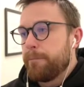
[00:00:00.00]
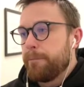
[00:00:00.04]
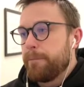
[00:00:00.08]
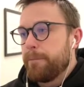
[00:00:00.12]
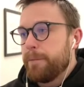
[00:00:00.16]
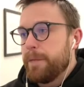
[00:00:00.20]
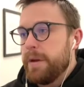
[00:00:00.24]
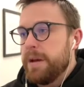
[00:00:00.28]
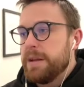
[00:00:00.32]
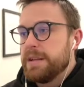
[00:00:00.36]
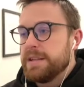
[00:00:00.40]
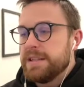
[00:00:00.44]

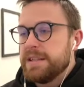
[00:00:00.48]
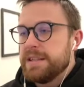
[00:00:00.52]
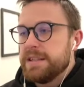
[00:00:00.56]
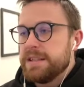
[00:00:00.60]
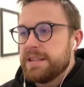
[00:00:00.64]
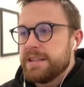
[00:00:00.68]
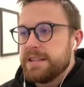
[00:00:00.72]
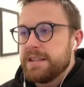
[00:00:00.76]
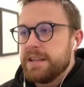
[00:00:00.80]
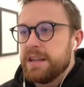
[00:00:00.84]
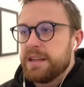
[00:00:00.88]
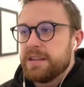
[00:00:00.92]

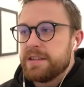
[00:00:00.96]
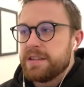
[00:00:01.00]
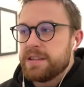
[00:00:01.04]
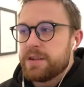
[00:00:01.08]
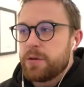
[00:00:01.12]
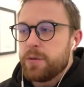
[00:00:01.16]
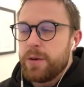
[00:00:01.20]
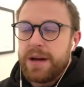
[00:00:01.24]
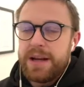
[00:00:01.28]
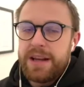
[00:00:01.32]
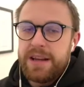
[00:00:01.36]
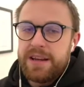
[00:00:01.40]
it's
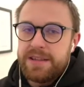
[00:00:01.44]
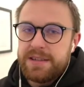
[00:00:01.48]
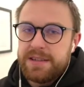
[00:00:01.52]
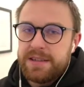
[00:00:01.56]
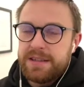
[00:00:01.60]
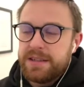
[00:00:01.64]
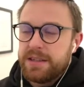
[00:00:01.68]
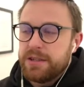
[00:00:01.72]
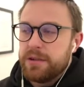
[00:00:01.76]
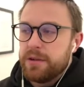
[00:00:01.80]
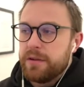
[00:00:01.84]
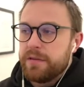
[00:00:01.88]
quite easy
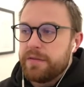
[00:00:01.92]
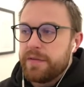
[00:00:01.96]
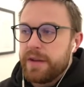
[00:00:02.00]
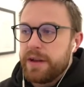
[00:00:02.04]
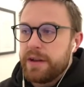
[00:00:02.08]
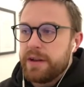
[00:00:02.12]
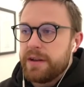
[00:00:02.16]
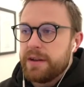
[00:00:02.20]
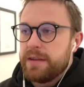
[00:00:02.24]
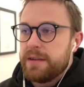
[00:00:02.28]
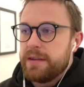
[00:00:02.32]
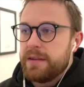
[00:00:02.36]
to
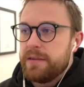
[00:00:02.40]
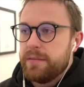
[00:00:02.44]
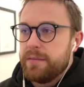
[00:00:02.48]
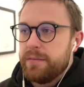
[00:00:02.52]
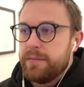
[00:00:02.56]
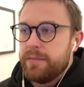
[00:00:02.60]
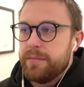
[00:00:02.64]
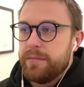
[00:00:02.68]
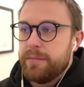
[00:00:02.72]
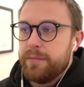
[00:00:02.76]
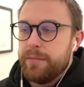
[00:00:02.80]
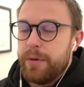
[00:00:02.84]
defend it.
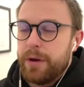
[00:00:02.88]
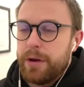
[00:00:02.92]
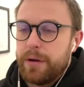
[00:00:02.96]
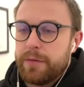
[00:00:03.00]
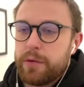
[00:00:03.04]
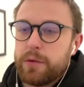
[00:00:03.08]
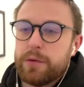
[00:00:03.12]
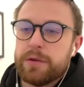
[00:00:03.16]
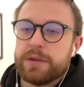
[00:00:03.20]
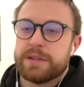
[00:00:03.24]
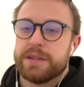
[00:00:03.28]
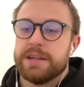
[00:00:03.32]
But of
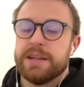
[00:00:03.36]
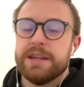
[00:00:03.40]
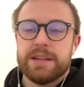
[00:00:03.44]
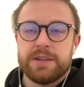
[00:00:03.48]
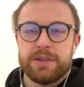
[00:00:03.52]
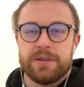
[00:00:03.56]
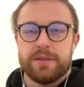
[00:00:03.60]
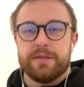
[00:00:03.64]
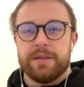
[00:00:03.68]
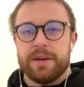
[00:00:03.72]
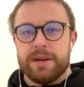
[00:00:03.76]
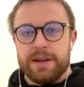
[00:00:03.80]
course I need
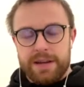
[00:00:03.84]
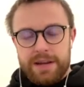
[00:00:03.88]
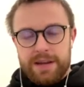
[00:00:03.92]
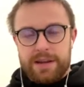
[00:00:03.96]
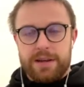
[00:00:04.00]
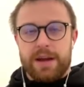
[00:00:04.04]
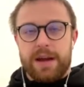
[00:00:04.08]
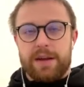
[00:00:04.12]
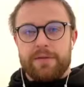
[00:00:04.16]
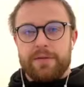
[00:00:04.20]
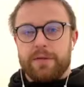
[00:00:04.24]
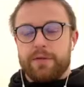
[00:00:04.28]
to
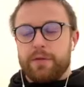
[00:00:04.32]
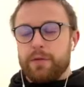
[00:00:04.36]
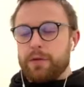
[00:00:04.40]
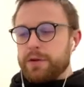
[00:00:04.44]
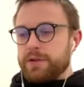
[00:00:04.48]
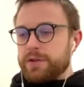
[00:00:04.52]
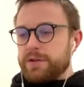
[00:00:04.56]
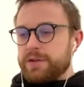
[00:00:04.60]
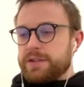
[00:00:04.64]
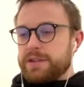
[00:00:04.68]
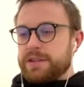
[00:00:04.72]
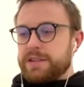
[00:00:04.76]
have a
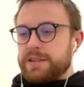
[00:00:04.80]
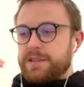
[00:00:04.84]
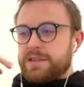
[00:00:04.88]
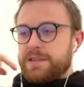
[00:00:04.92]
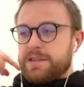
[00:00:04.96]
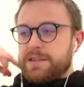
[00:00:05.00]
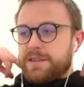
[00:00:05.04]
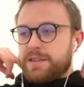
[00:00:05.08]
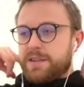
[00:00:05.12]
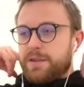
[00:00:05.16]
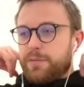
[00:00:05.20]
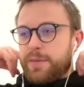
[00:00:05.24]
fortress.
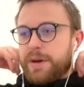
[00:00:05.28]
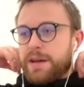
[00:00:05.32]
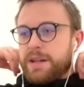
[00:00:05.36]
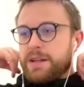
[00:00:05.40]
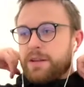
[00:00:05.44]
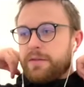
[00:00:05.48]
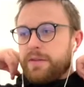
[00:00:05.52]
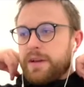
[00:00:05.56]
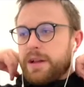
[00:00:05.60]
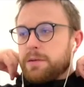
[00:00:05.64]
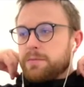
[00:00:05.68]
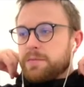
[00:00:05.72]
It's the
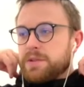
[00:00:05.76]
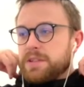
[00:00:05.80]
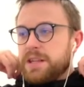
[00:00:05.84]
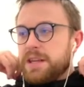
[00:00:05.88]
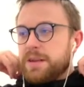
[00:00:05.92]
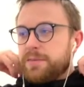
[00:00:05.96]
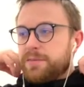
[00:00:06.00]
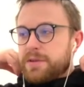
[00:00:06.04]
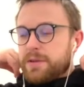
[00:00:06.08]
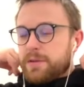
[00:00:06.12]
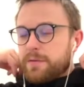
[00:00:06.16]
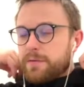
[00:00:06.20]
Battle of Helm's
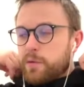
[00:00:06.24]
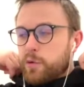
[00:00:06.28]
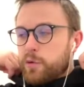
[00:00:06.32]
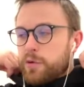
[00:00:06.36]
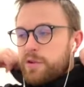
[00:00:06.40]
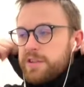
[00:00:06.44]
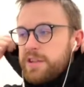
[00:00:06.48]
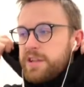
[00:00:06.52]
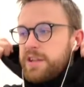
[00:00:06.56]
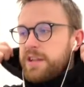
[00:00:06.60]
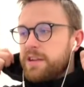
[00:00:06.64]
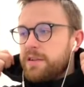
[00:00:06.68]
Deep, so of
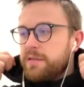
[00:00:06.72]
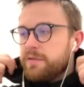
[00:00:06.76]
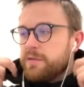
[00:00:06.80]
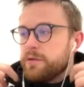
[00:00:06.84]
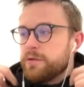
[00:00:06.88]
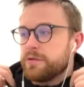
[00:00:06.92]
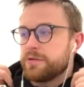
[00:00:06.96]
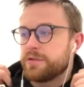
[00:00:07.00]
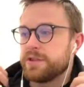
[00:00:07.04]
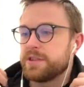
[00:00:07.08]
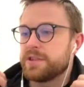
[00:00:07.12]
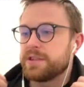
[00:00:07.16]
course I need a
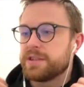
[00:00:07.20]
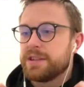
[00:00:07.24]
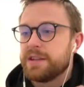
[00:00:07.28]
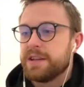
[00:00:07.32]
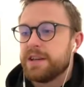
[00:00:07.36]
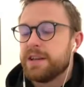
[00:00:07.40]
fortress.